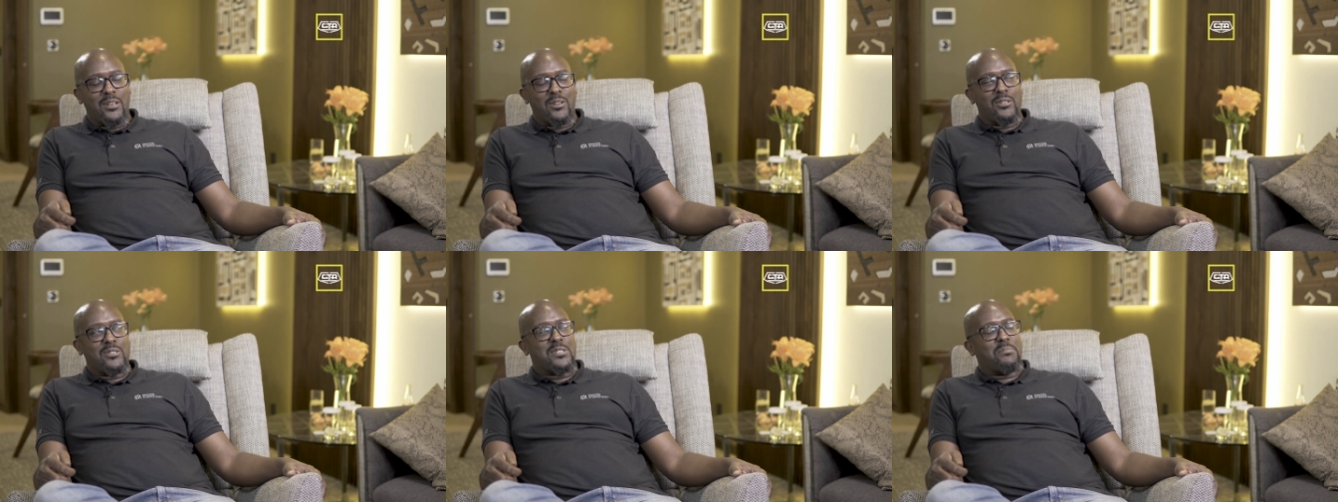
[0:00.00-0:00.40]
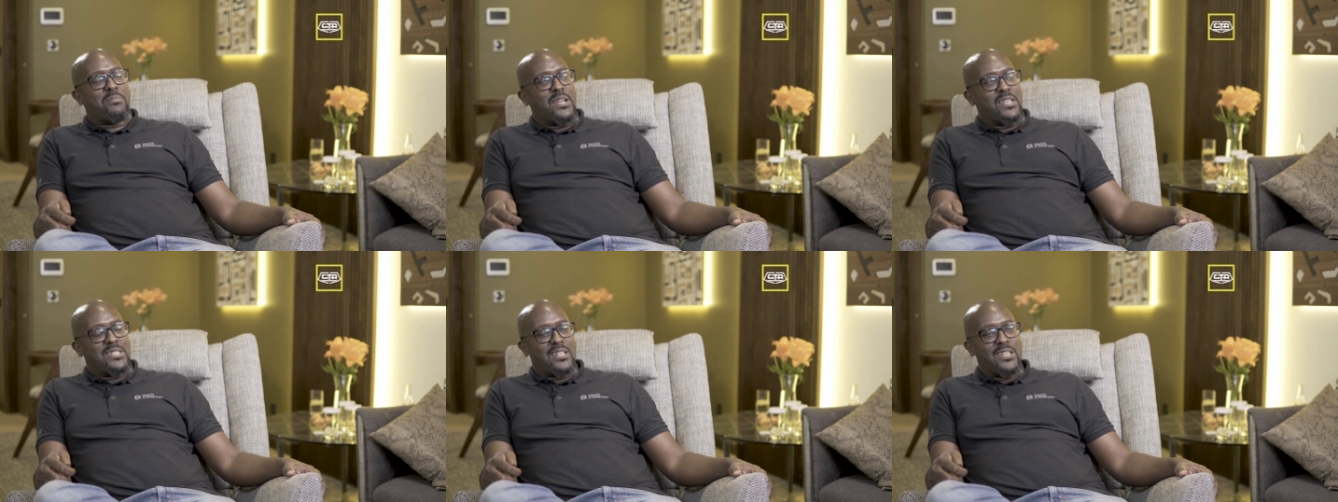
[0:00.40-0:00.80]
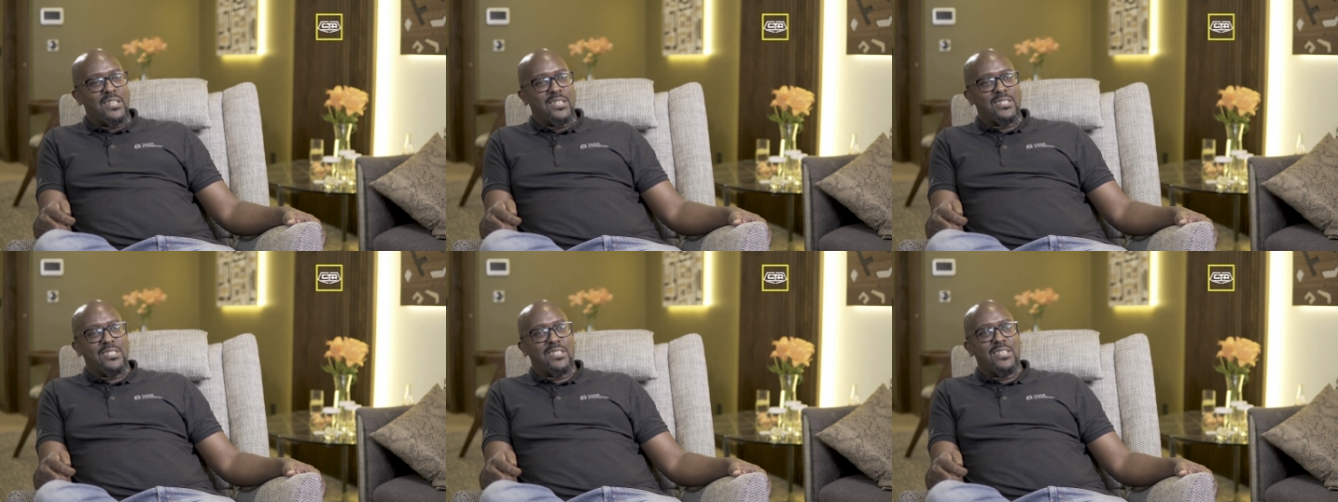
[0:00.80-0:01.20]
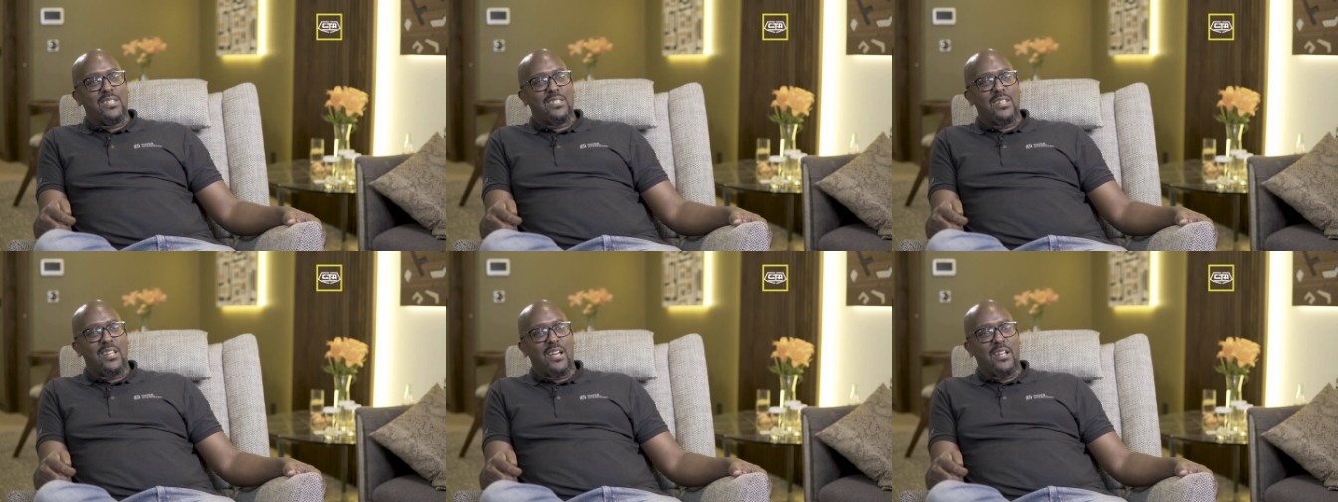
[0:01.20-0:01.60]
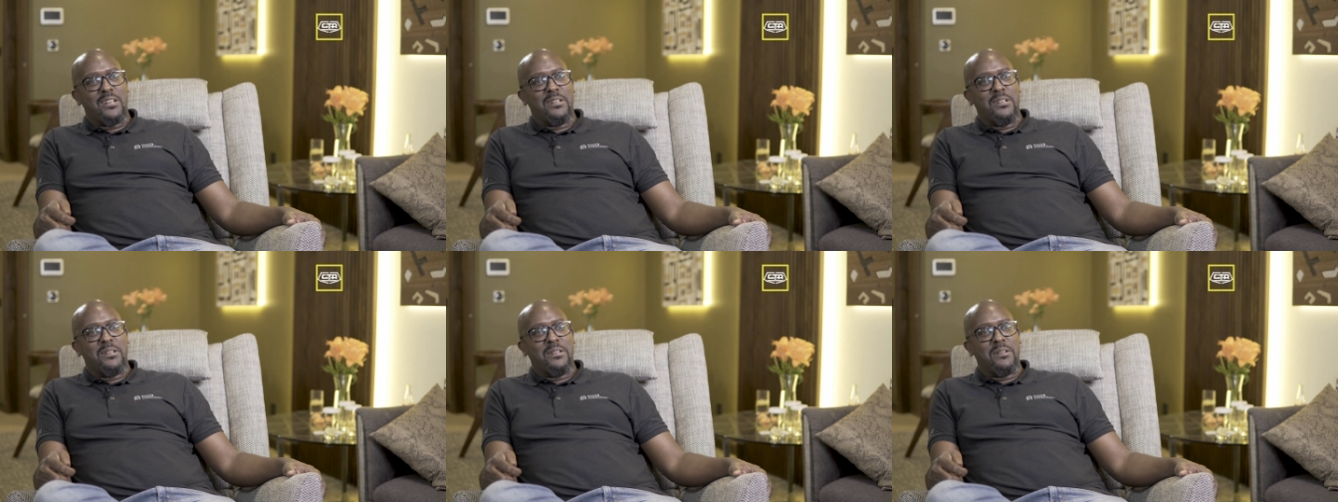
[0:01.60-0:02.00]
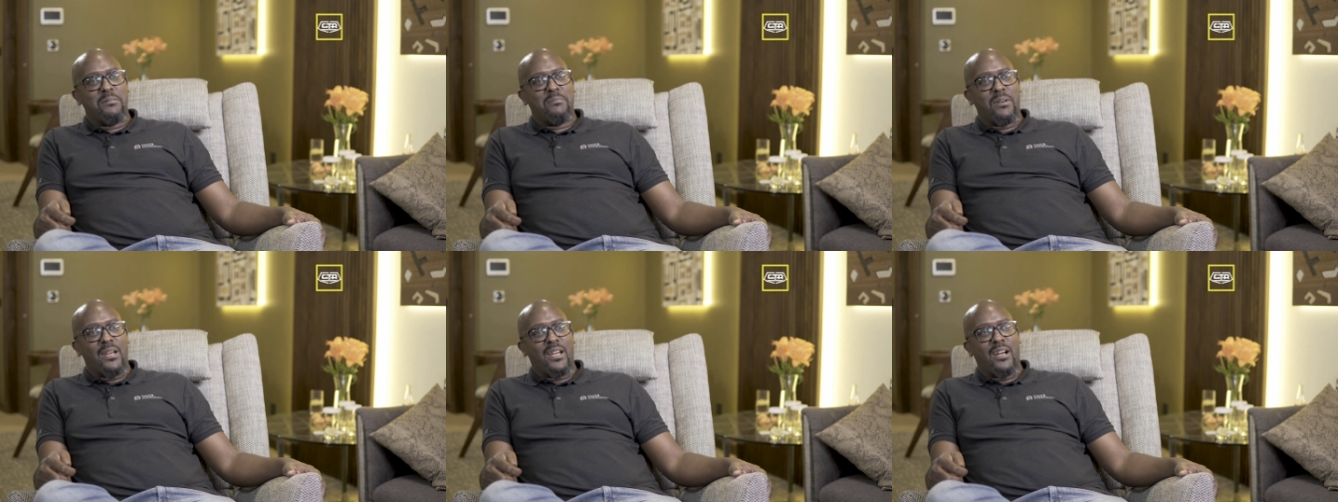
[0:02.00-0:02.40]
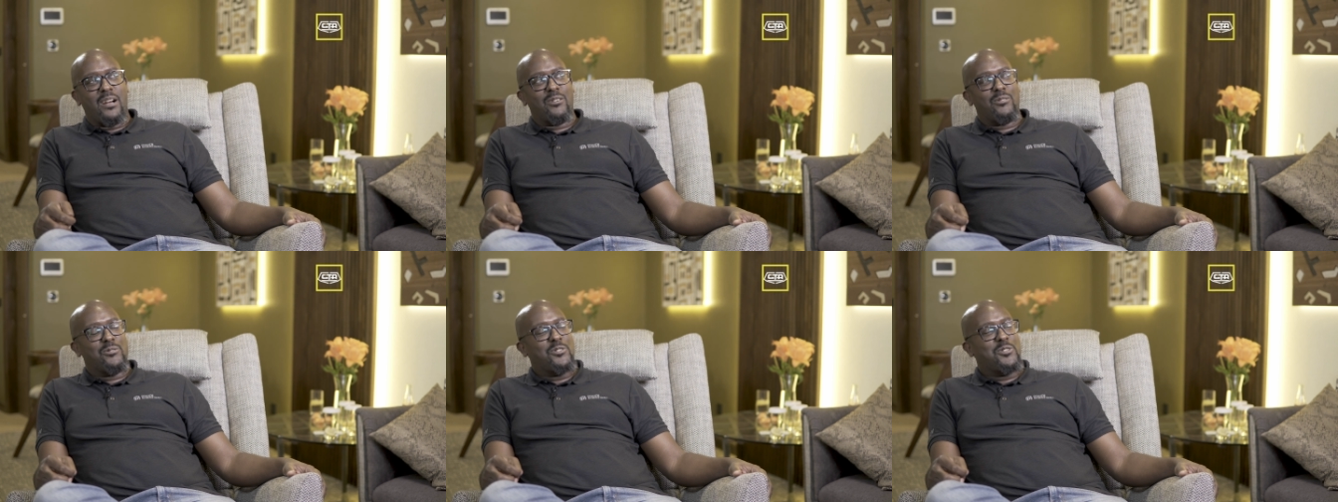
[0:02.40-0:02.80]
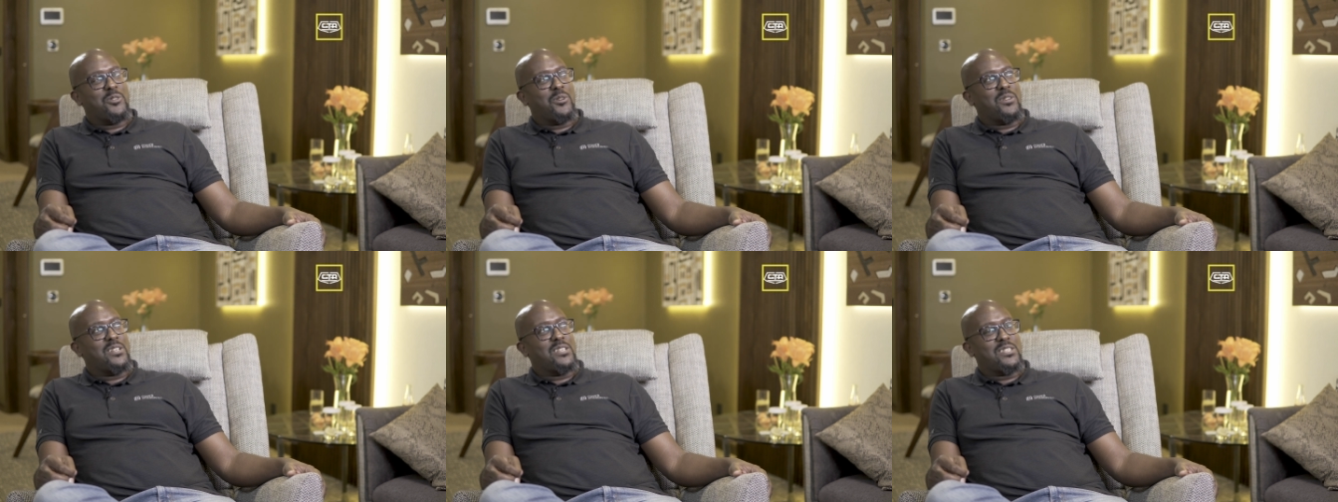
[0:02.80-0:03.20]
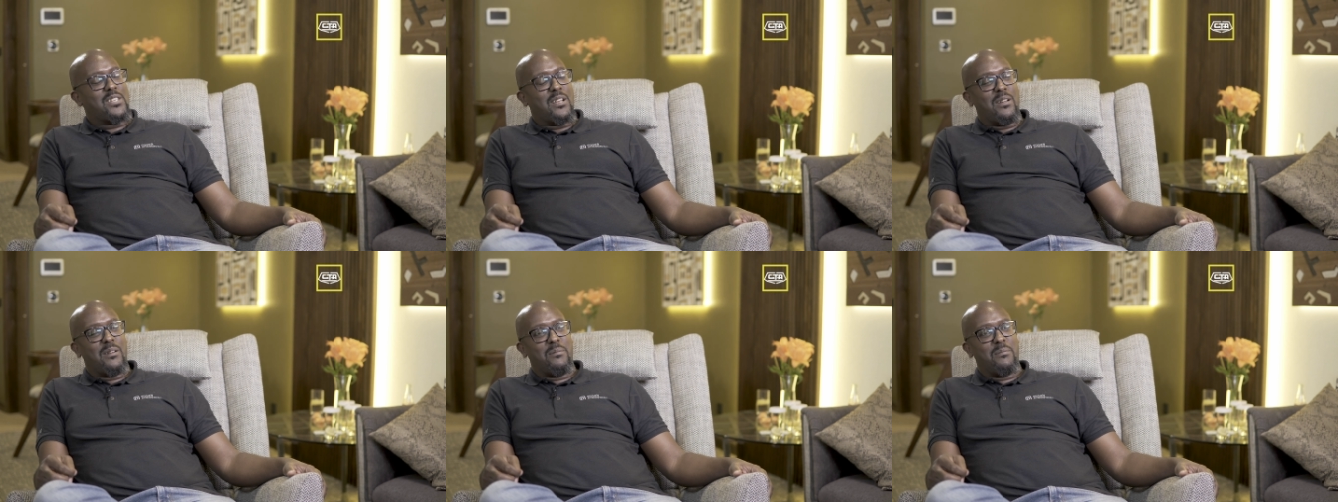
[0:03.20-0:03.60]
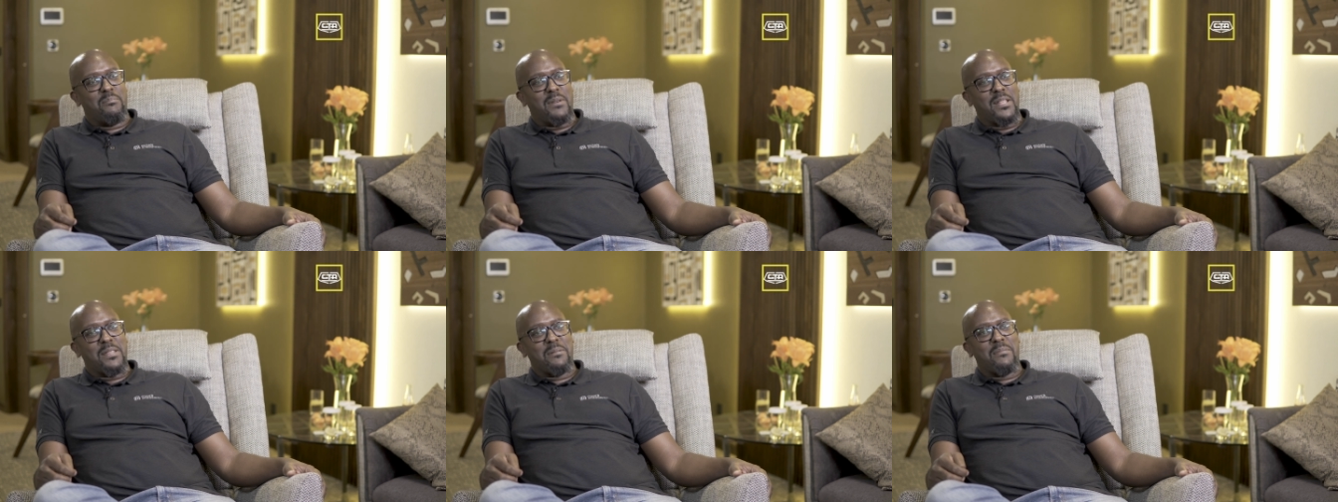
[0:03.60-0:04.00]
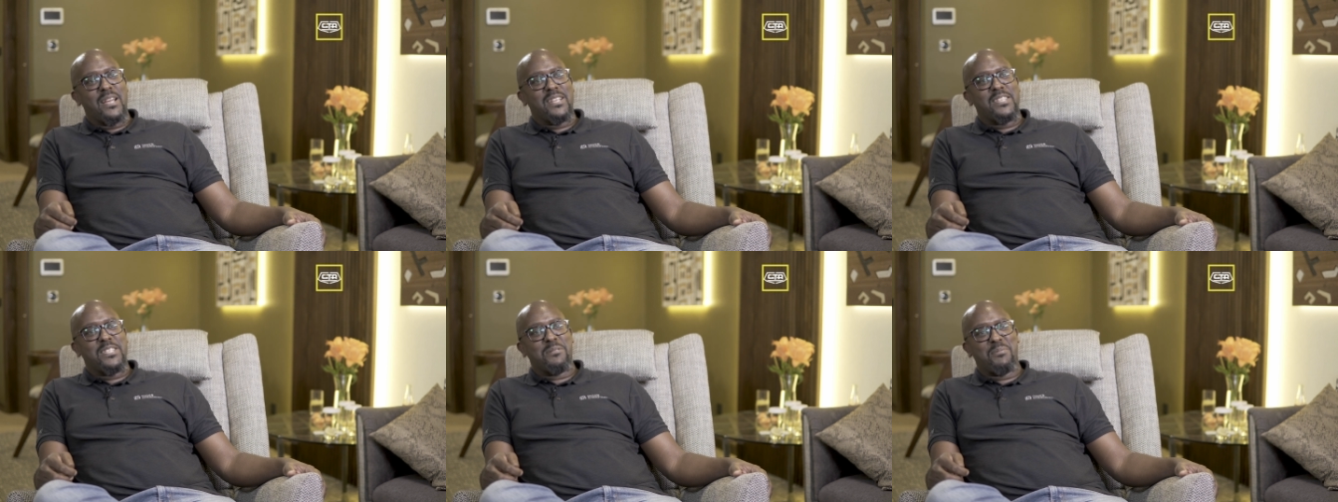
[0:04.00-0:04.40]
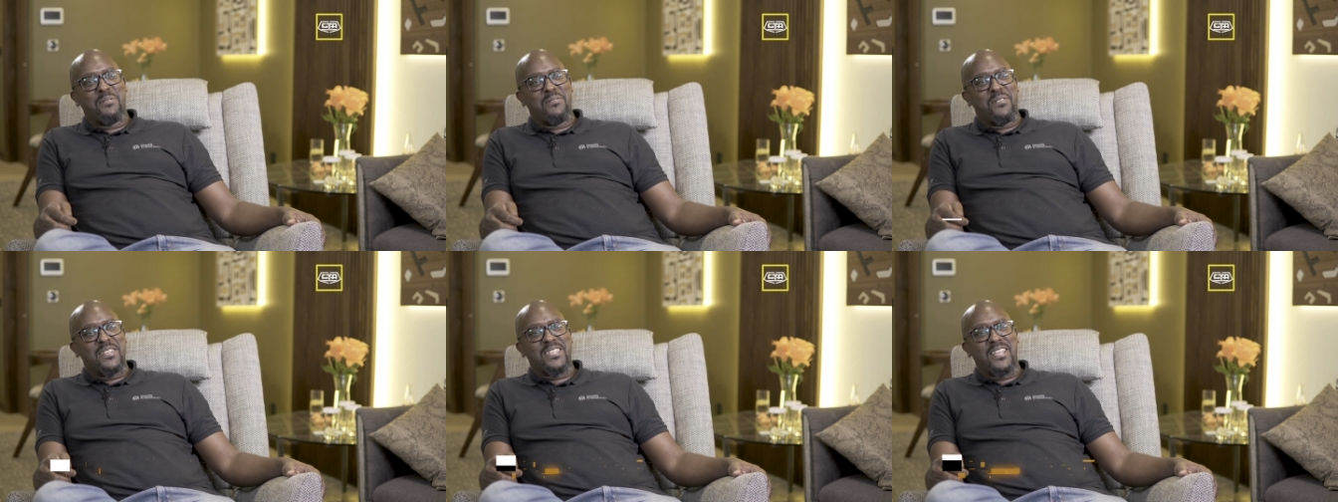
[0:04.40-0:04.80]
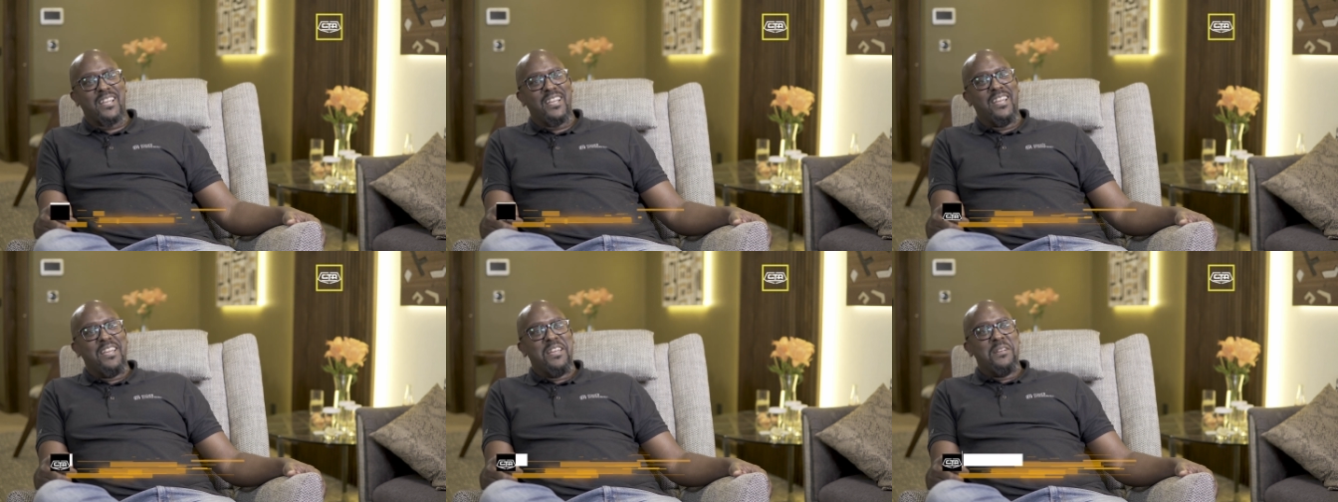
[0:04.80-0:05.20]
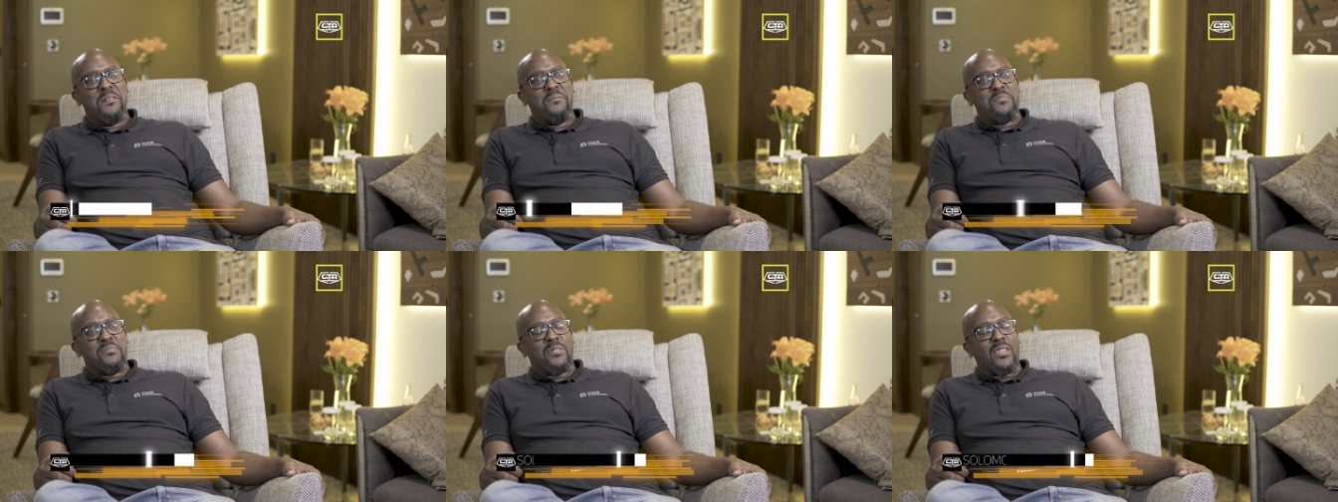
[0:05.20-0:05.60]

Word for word: Not surprisingly, his his dad my uncle John is a mathematics professor. Mm.